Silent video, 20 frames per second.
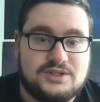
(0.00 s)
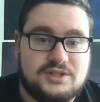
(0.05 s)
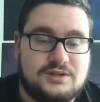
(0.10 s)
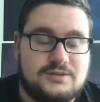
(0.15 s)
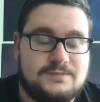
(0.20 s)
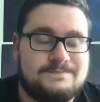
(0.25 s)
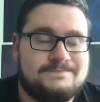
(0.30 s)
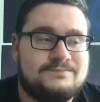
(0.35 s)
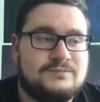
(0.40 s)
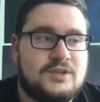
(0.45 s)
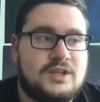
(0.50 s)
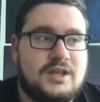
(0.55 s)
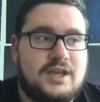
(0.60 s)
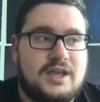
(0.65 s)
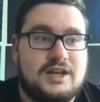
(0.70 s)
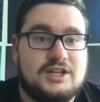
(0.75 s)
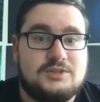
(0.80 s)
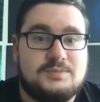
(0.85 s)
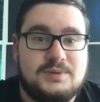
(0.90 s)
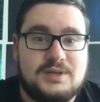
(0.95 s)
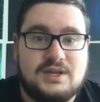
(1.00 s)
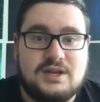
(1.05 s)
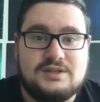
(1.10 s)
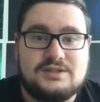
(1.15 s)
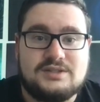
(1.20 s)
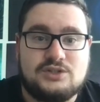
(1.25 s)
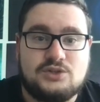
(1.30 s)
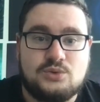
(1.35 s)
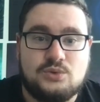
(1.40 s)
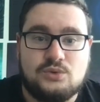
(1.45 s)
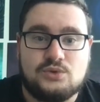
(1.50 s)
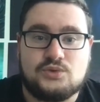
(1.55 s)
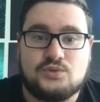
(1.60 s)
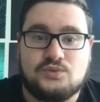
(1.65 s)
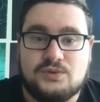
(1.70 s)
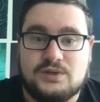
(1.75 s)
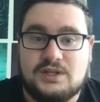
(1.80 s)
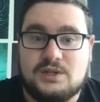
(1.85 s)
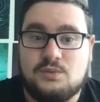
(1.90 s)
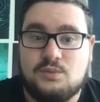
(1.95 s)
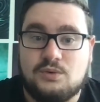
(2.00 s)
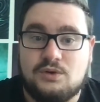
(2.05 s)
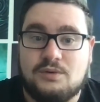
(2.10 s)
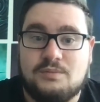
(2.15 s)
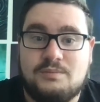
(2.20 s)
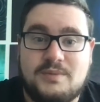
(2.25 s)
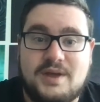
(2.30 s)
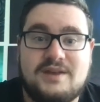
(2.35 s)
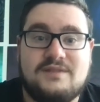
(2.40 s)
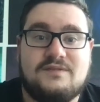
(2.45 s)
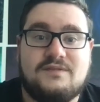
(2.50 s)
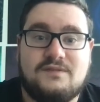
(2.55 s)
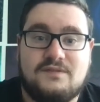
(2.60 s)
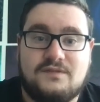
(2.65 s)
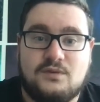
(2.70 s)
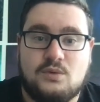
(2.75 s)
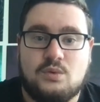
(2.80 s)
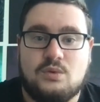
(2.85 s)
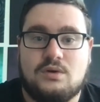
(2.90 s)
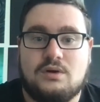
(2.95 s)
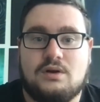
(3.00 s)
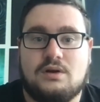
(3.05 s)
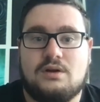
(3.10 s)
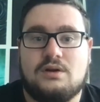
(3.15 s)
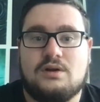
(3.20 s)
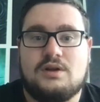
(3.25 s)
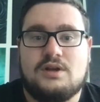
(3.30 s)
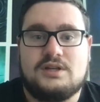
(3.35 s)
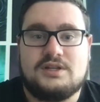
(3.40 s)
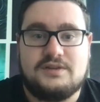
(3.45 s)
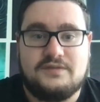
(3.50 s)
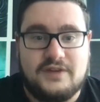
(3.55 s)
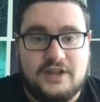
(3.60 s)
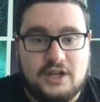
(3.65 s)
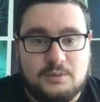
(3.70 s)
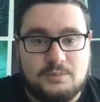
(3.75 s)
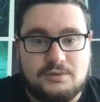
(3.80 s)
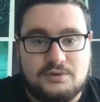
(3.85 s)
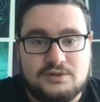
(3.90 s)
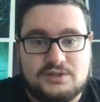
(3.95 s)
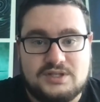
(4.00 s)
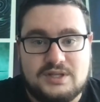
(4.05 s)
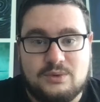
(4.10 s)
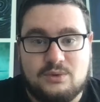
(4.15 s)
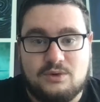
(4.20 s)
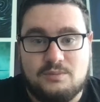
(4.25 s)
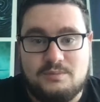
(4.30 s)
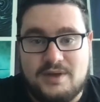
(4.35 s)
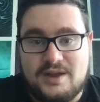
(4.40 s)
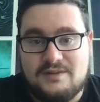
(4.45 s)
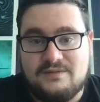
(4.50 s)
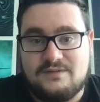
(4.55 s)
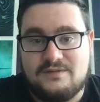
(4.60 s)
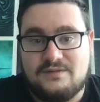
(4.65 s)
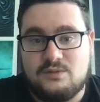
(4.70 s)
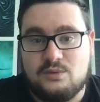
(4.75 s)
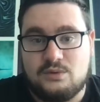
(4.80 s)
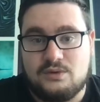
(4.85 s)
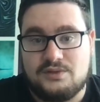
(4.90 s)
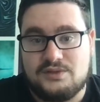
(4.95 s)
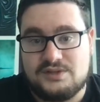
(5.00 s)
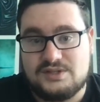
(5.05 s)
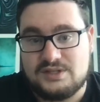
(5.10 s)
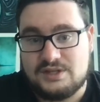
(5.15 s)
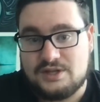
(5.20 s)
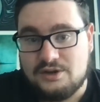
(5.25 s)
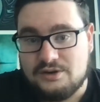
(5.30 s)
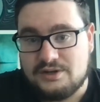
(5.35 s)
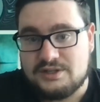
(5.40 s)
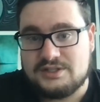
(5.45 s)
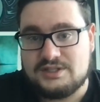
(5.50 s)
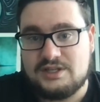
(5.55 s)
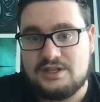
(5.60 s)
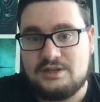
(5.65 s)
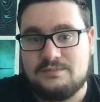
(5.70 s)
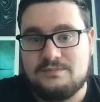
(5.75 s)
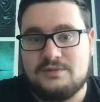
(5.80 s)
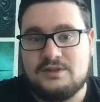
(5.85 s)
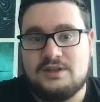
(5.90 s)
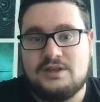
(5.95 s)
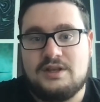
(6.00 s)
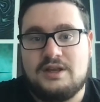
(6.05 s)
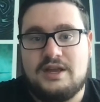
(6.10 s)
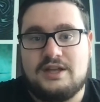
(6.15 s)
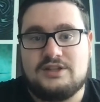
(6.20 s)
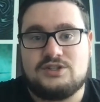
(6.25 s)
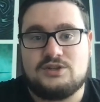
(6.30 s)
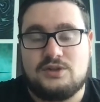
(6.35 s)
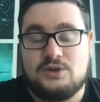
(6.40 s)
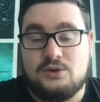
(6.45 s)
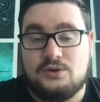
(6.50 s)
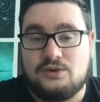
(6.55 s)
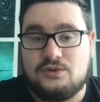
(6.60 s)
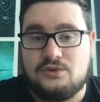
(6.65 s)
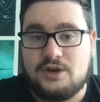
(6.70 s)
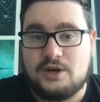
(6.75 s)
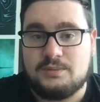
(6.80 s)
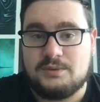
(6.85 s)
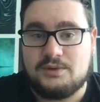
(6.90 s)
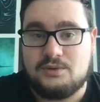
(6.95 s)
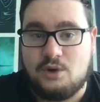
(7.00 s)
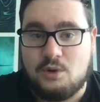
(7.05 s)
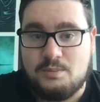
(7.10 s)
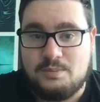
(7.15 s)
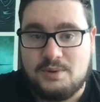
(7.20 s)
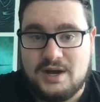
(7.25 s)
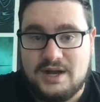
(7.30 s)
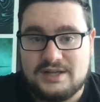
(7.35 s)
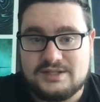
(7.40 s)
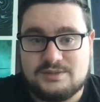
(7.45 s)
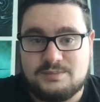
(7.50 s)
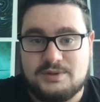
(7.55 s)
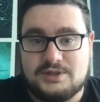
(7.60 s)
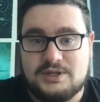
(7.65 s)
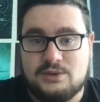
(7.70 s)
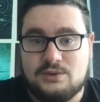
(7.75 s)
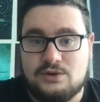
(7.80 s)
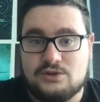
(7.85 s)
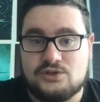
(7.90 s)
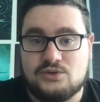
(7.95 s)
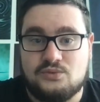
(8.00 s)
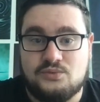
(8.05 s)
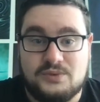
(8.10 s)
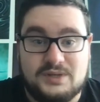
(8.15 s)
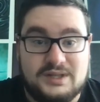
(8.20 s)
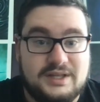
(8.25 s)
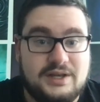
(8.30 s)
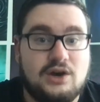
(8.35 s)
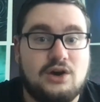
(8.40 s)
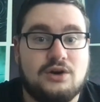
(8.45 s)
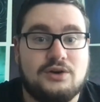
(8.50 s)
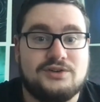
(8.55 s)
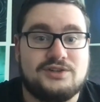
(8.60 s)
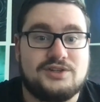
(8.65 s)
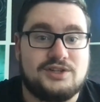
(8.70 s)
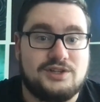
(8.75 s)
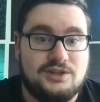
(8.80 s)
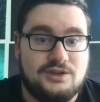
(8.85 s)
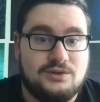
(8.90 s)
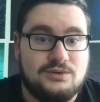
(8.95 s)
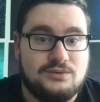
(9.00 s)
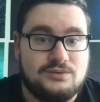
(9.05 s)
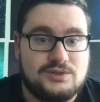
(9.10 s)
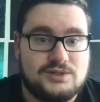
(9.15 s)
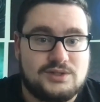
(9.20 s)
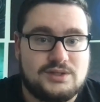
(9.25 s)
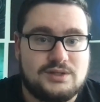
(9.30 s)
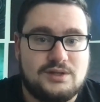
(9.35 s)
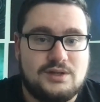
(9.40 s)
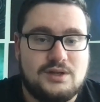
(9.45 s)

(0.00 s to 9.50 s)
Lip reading: And it's because the tools really weren't meant for developers. They were meant for the security team. And so they were incredibly robust, but they were also really hard to use.